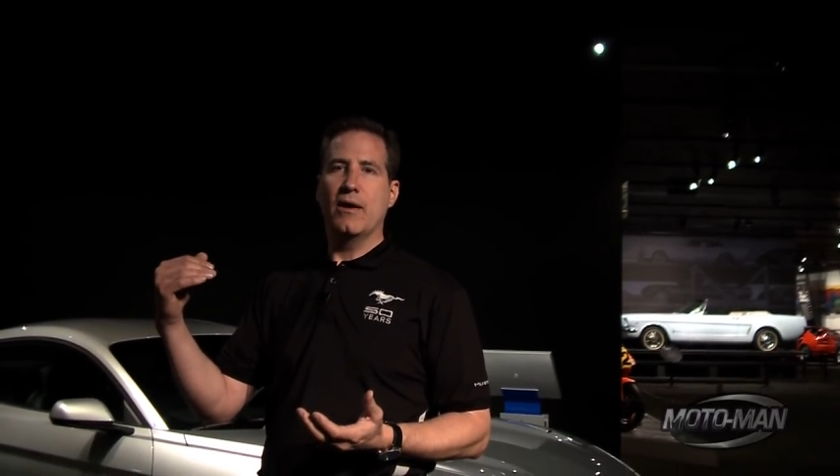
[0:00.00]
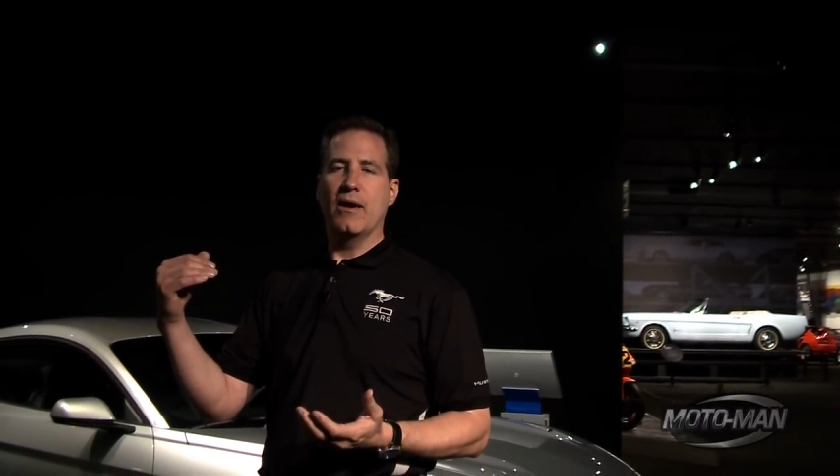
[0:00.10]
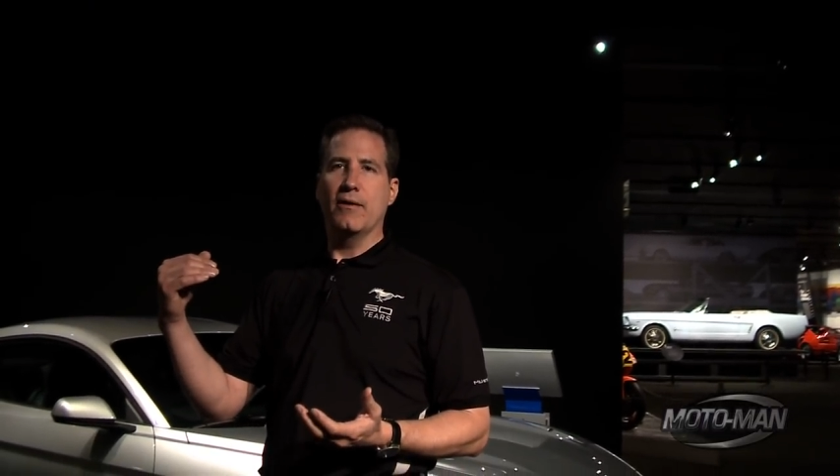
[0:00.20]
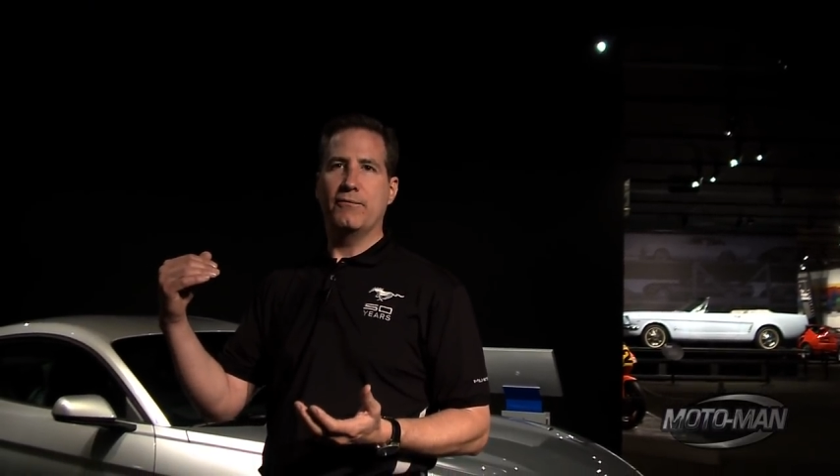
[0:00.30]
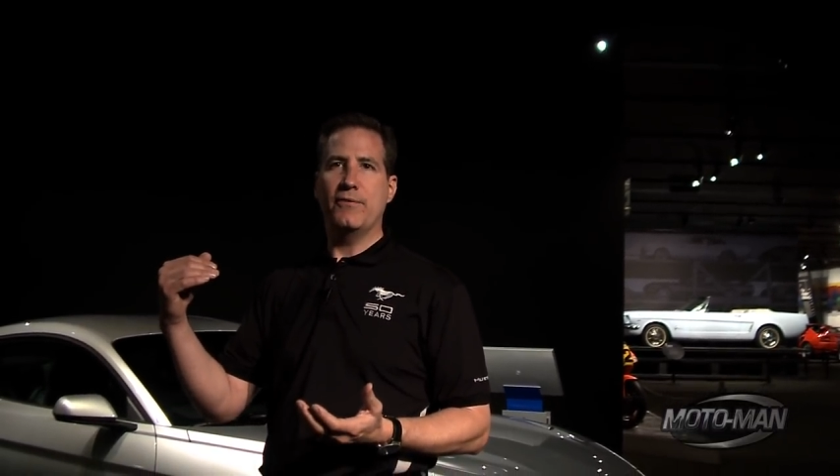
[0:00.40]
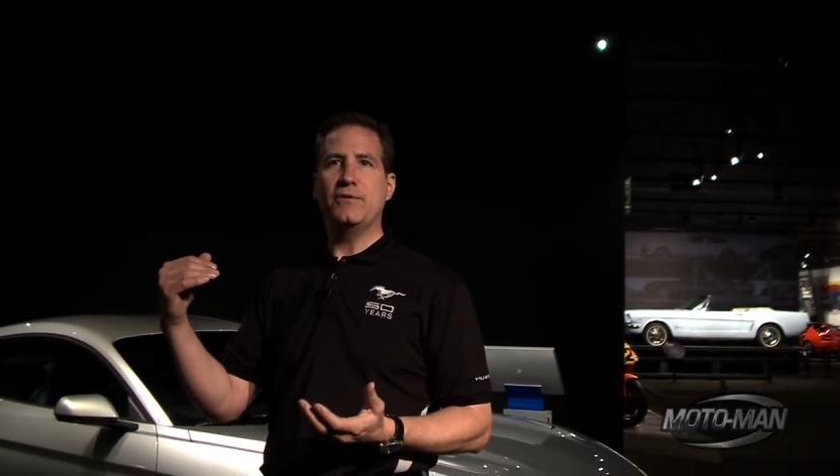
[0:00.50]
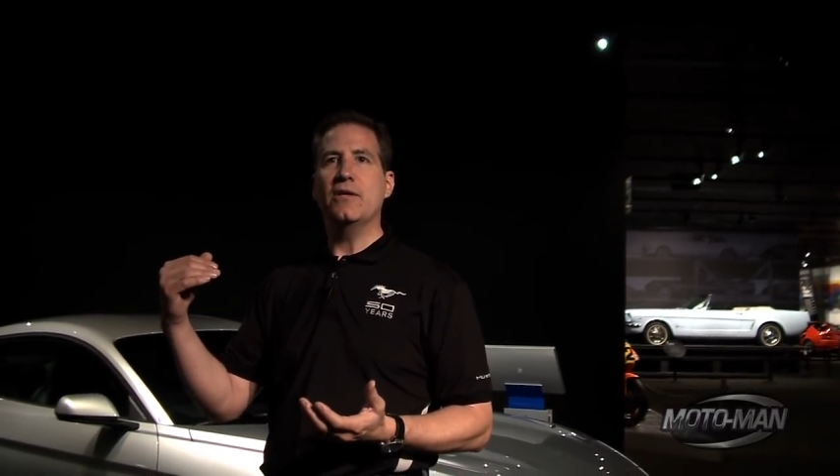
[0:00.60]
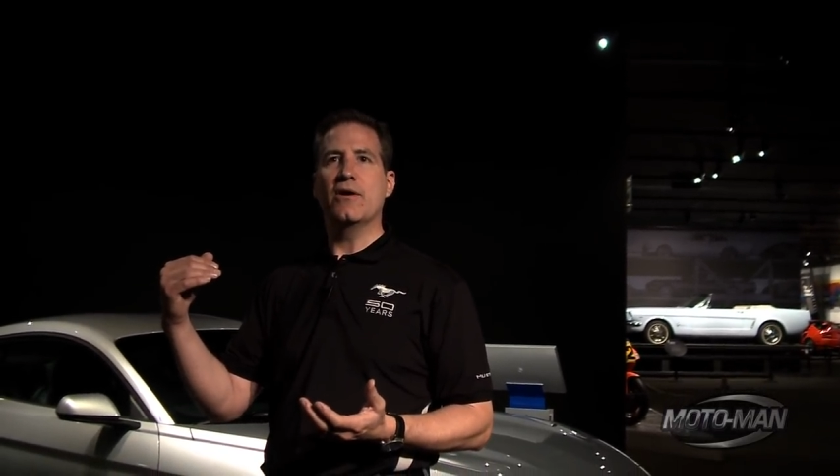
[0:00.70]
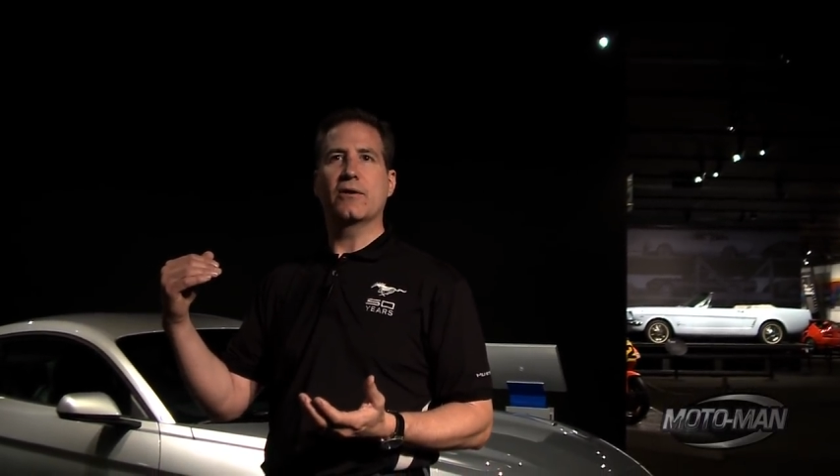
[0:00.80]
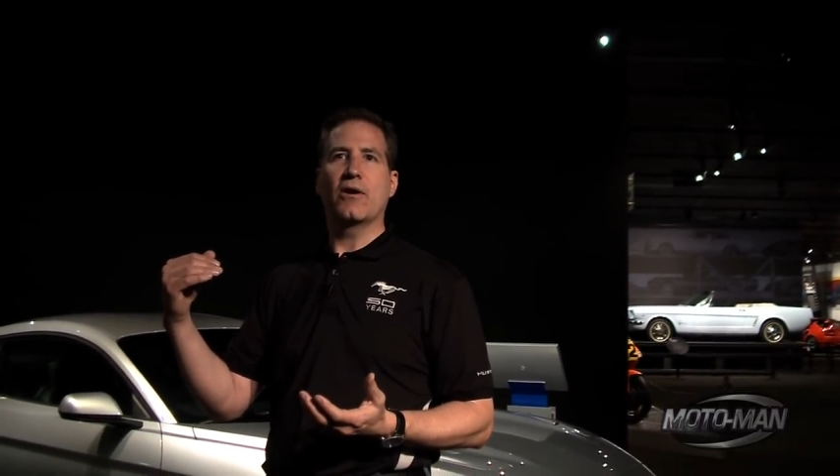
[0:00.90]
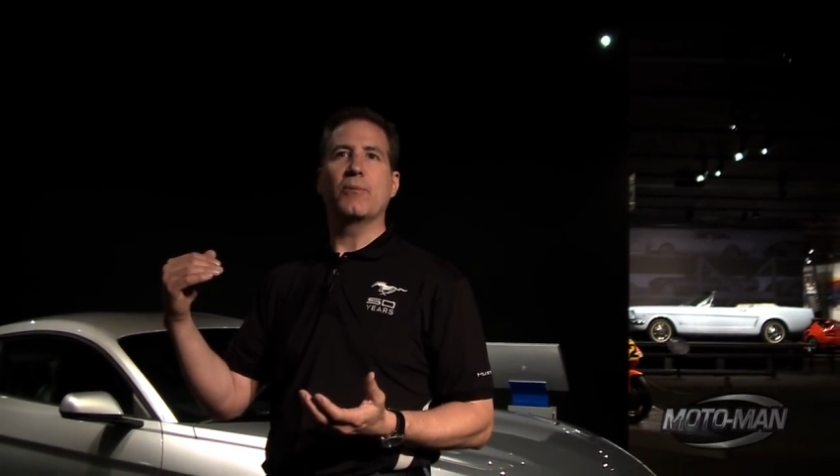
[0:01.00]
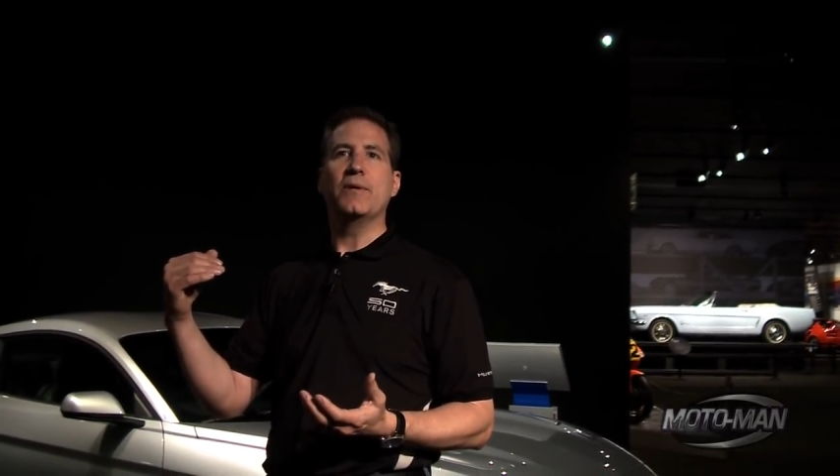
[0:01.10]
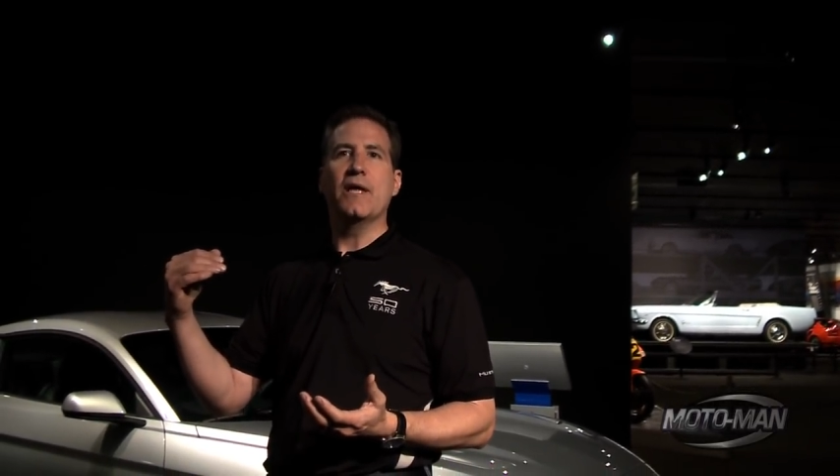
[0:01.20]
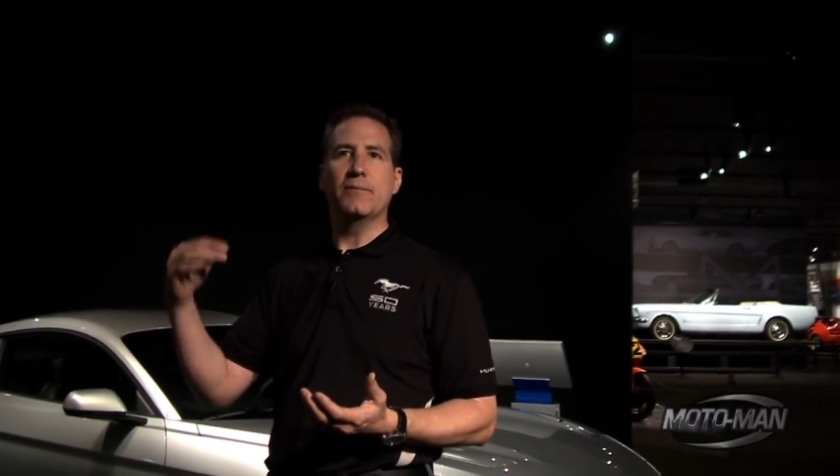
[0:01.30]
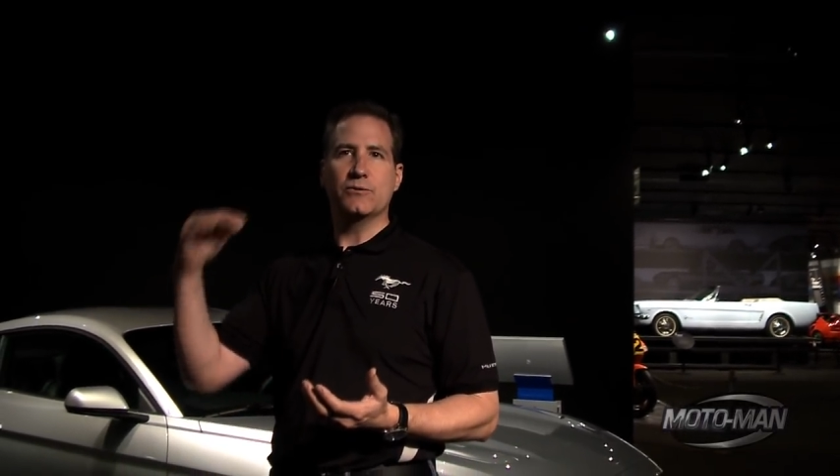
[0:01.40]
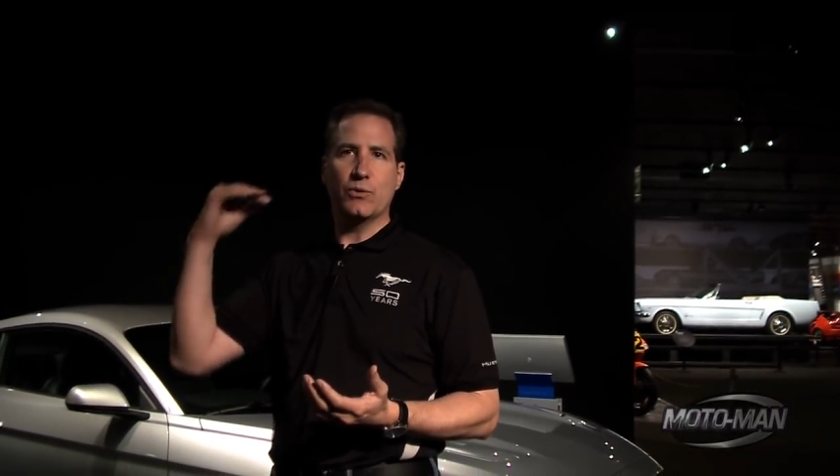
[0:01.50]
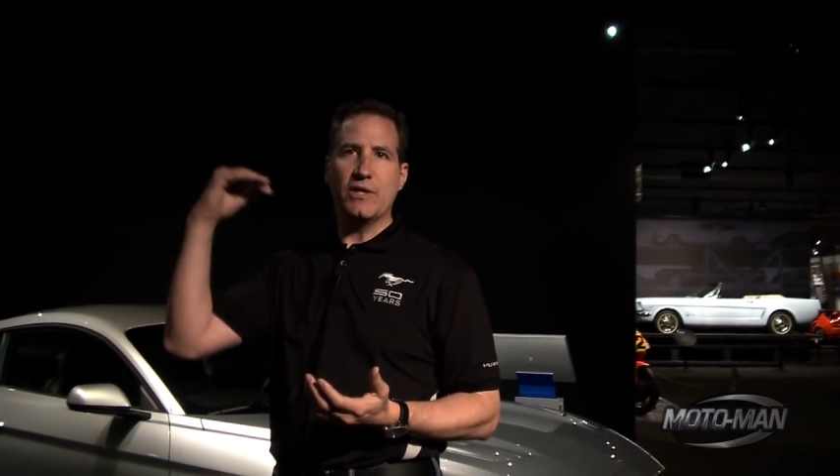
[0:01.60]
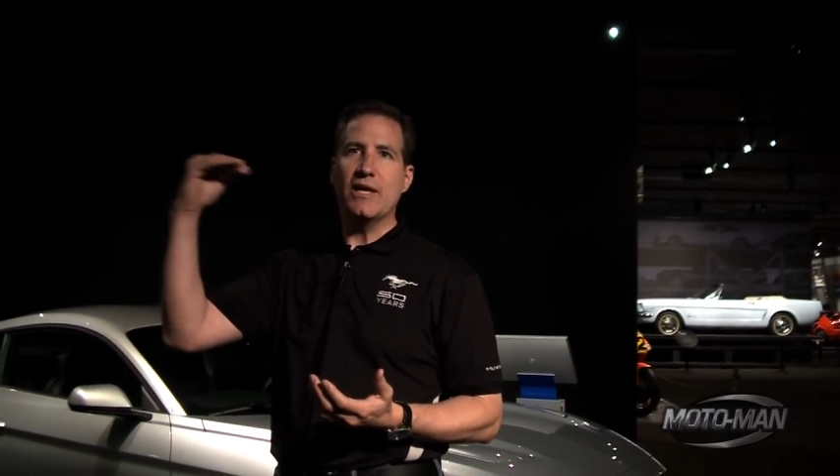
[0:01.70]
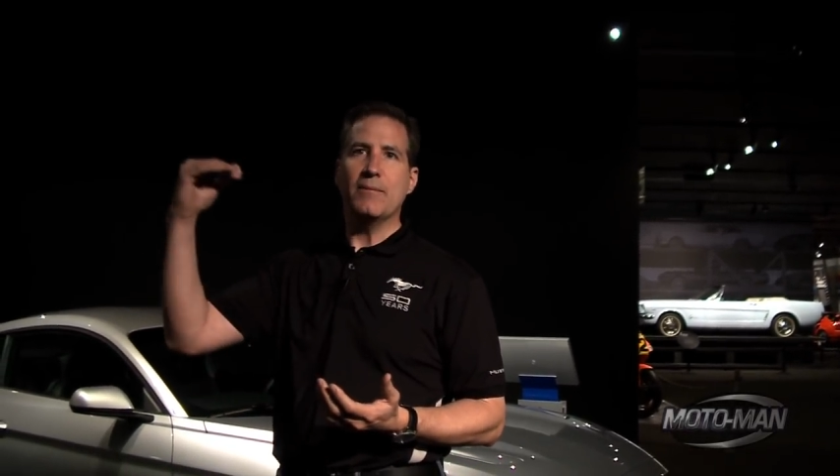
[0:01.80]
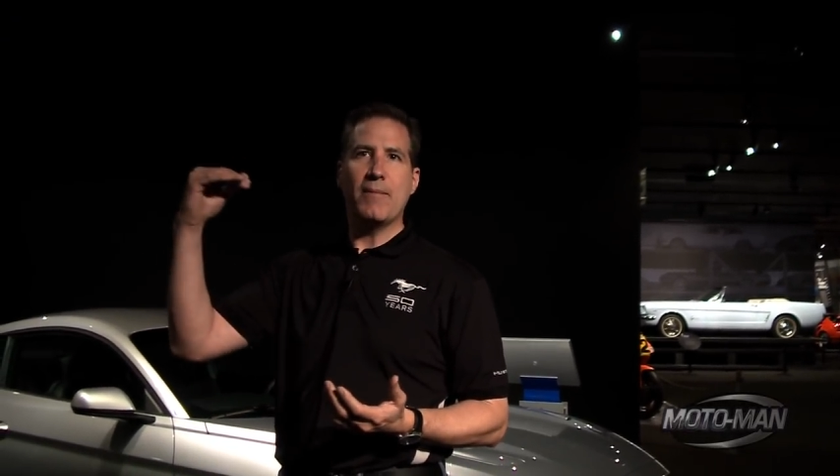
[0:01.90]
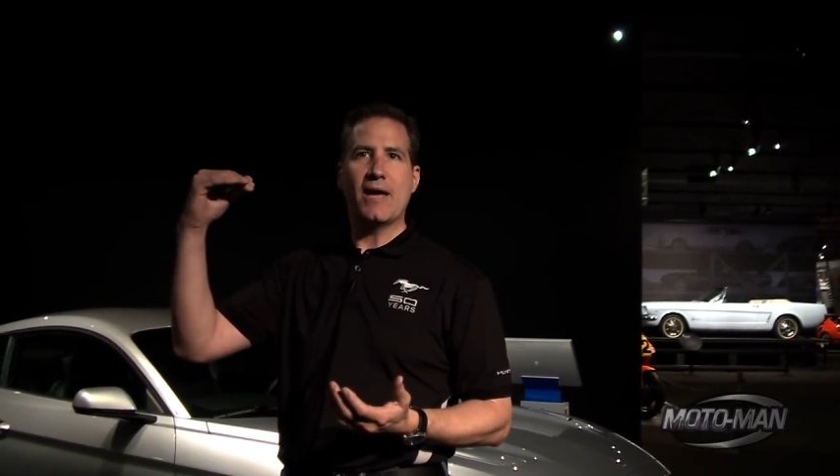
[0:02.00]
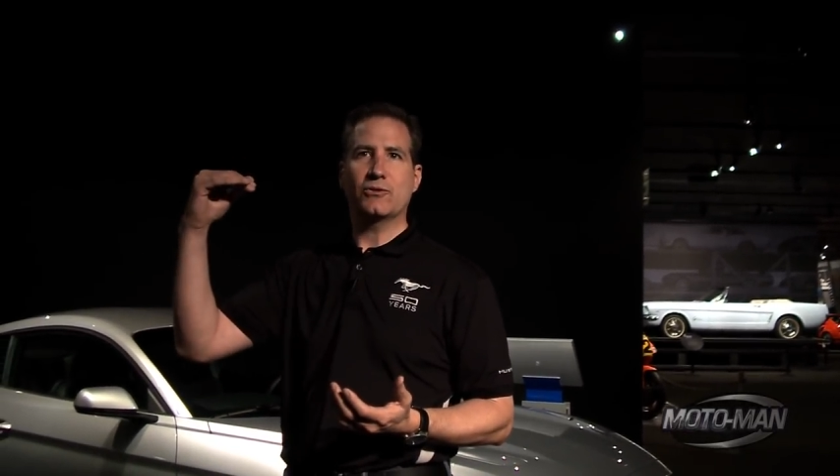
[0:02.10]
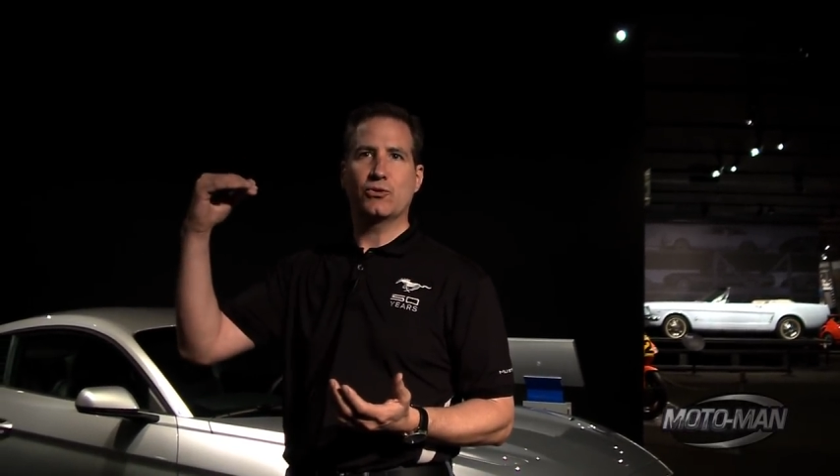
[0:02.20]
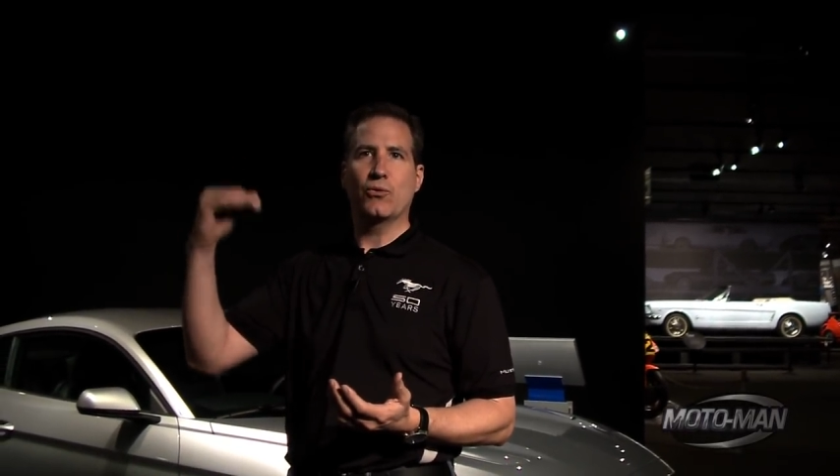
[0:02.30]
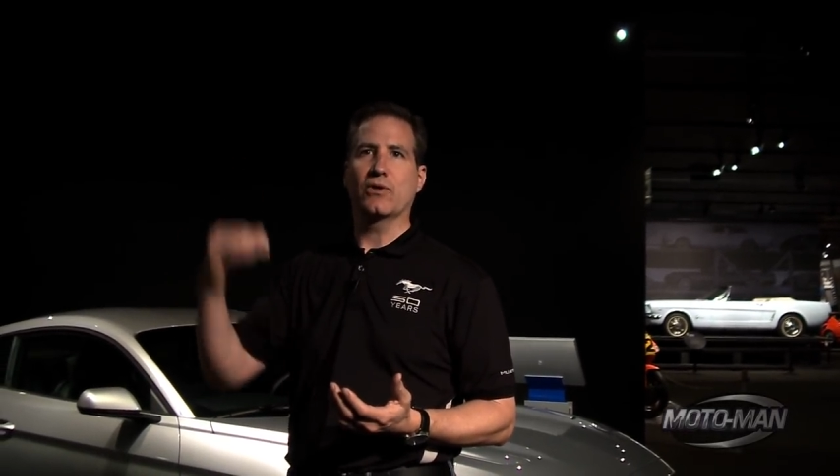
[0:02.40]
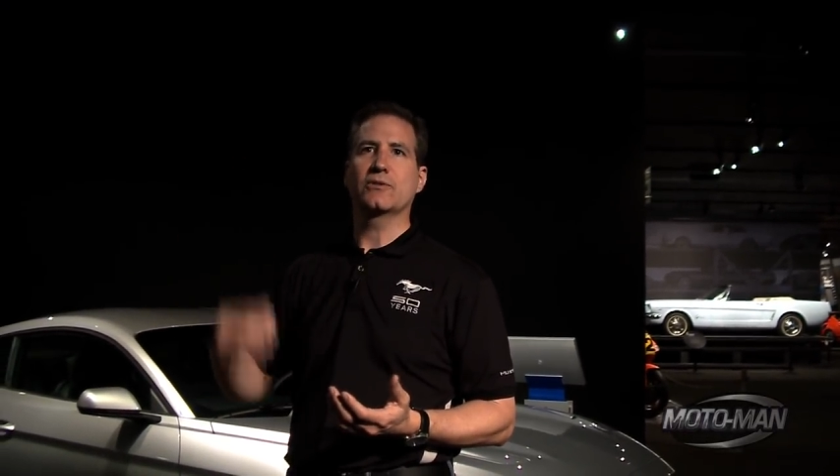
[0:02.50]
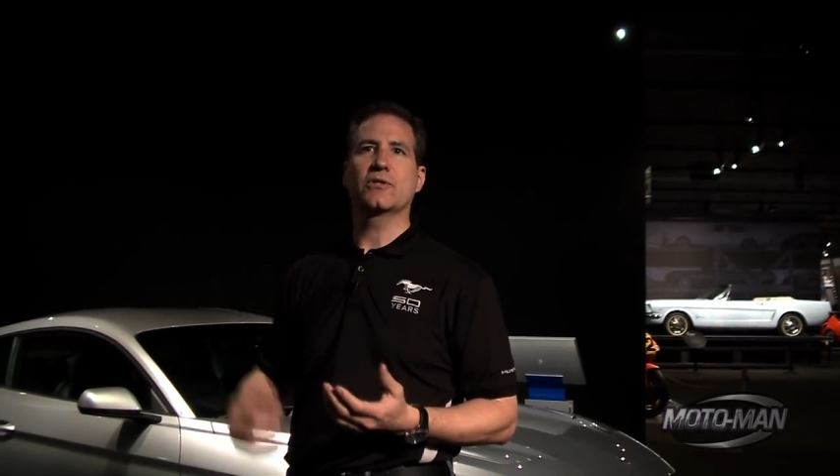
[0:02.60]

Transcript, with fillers: uh, 1500 RPM is where you hit max torque.